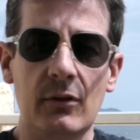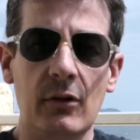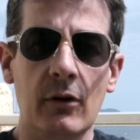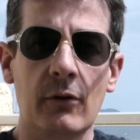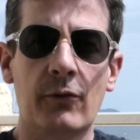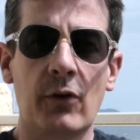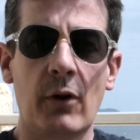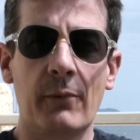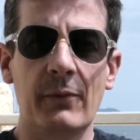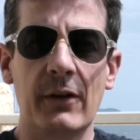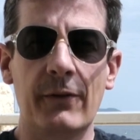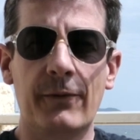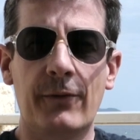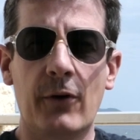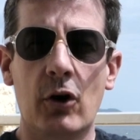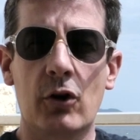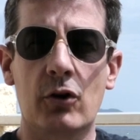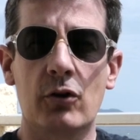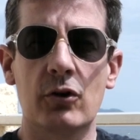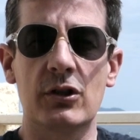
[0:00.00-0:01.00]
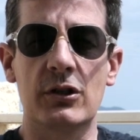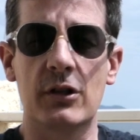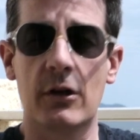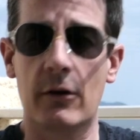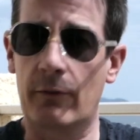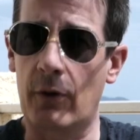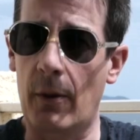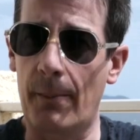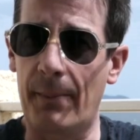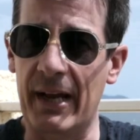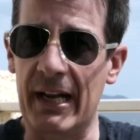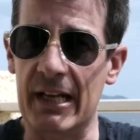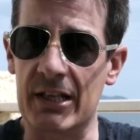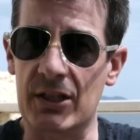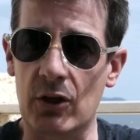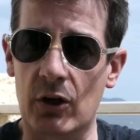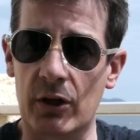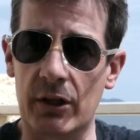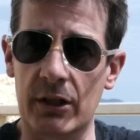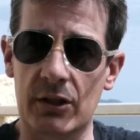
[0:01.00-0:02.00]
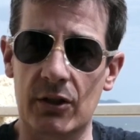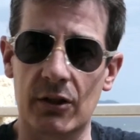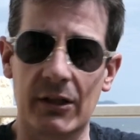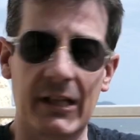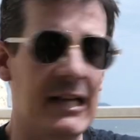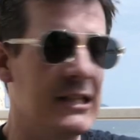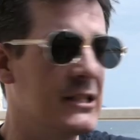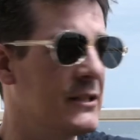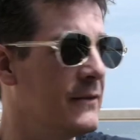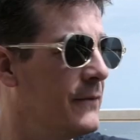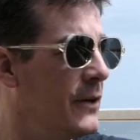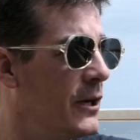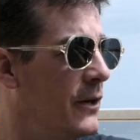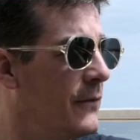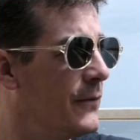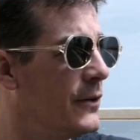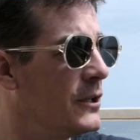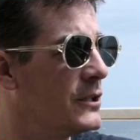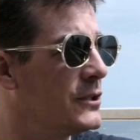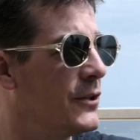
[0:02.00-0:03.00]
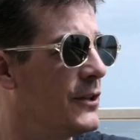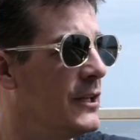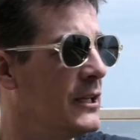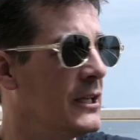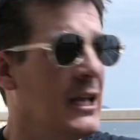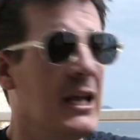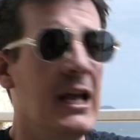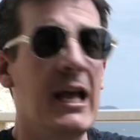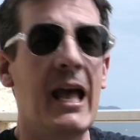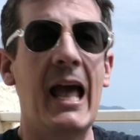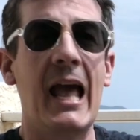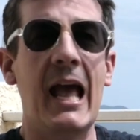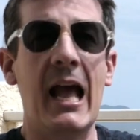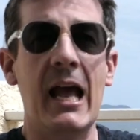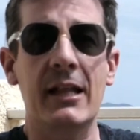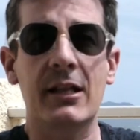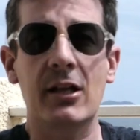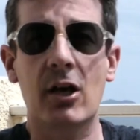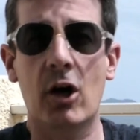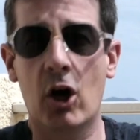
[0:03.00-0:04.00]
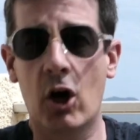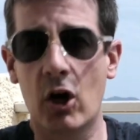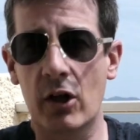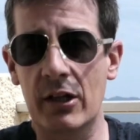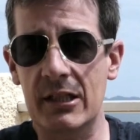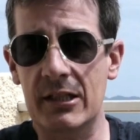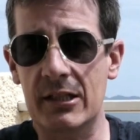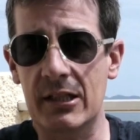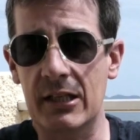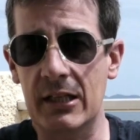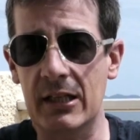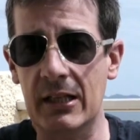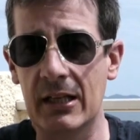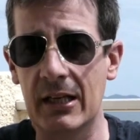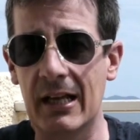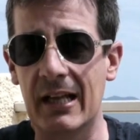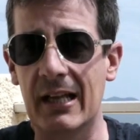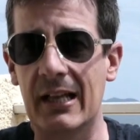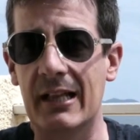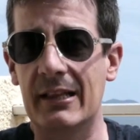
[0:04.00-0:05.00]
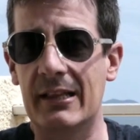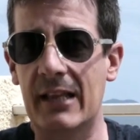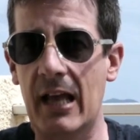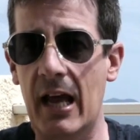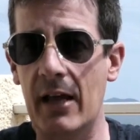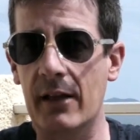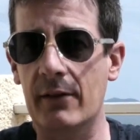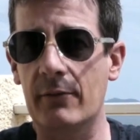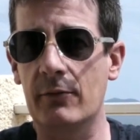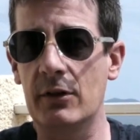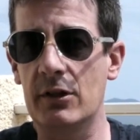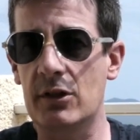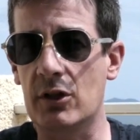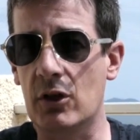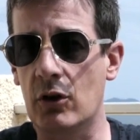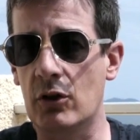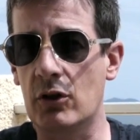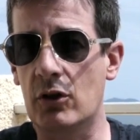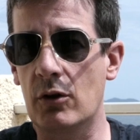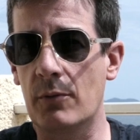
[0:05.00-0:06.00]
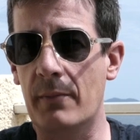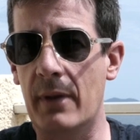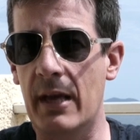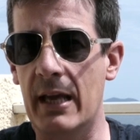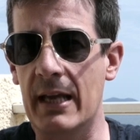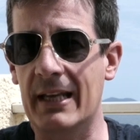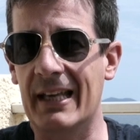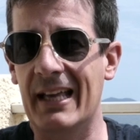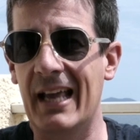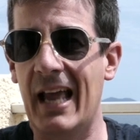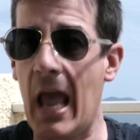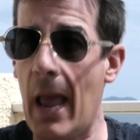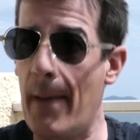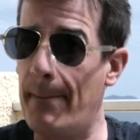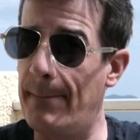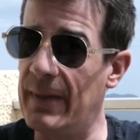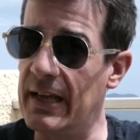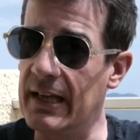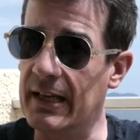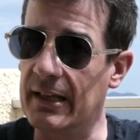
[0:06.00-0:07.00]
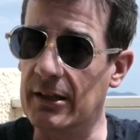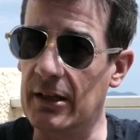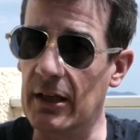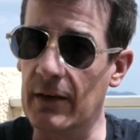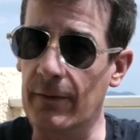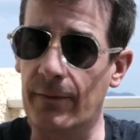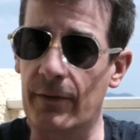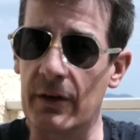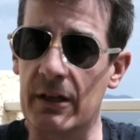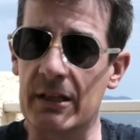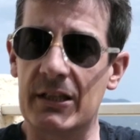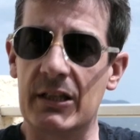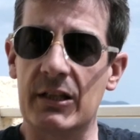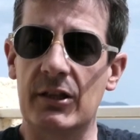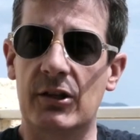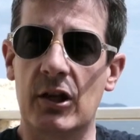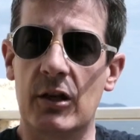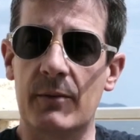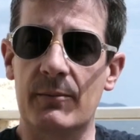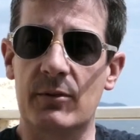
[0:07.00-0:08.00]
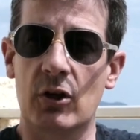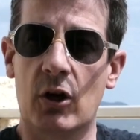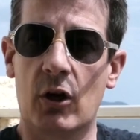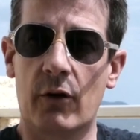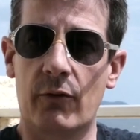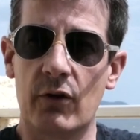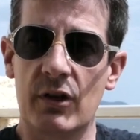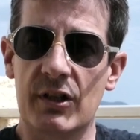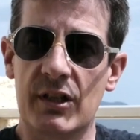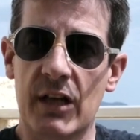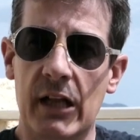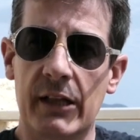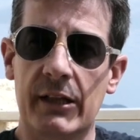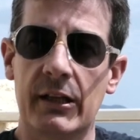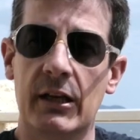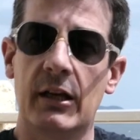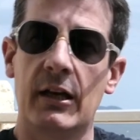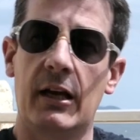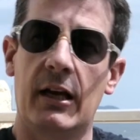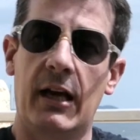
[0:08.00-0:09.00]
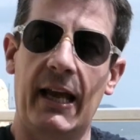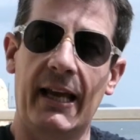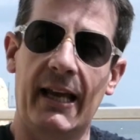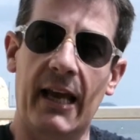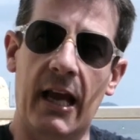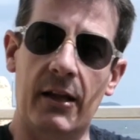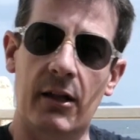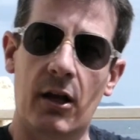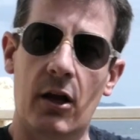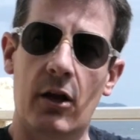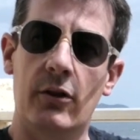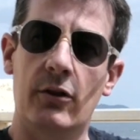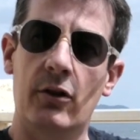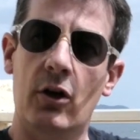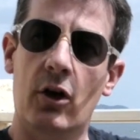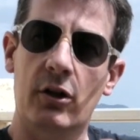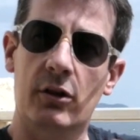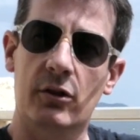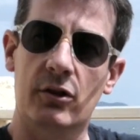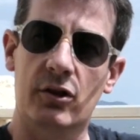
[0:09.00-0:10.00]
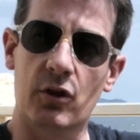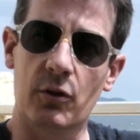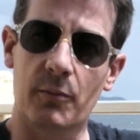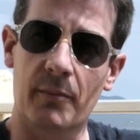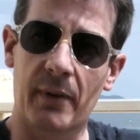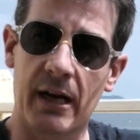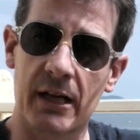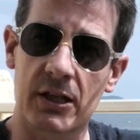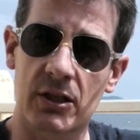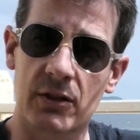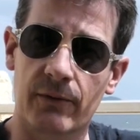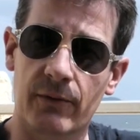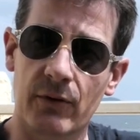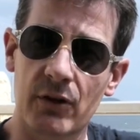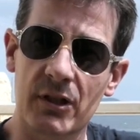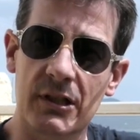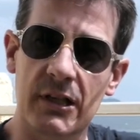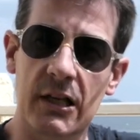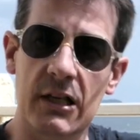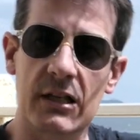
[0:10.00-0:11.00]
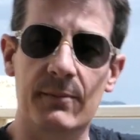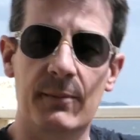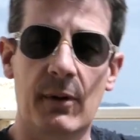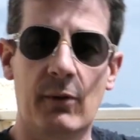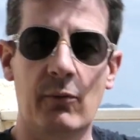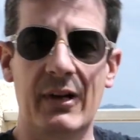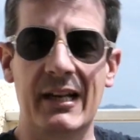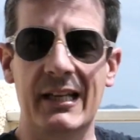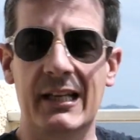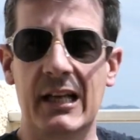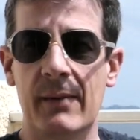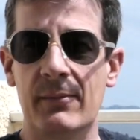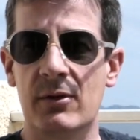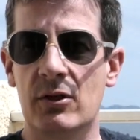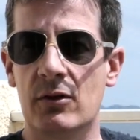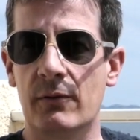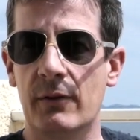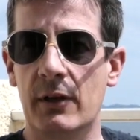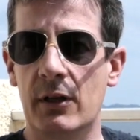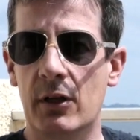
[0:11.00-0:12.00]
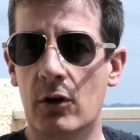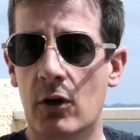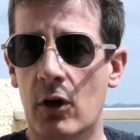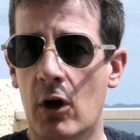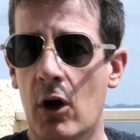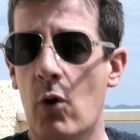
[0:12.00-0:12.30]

from defocus from Panasonic? So that's the very first thing, and honestly that is going to make a big difference in terms of result. Again, not so much for stills, but when it comes to video,